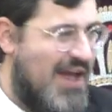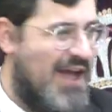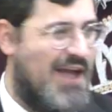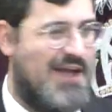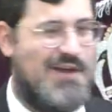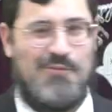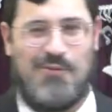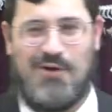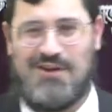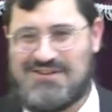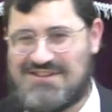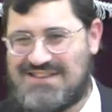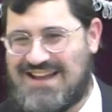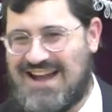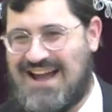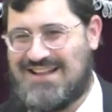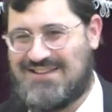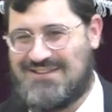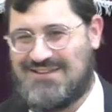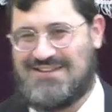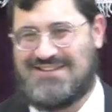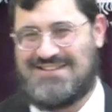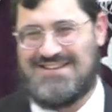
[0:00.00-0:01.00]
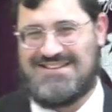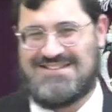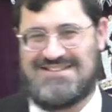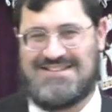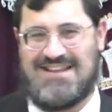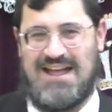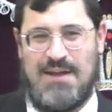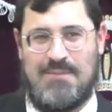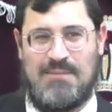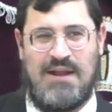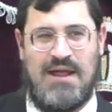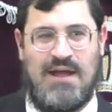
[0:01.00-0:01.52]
You watch the guy doing Netilas Yadayim and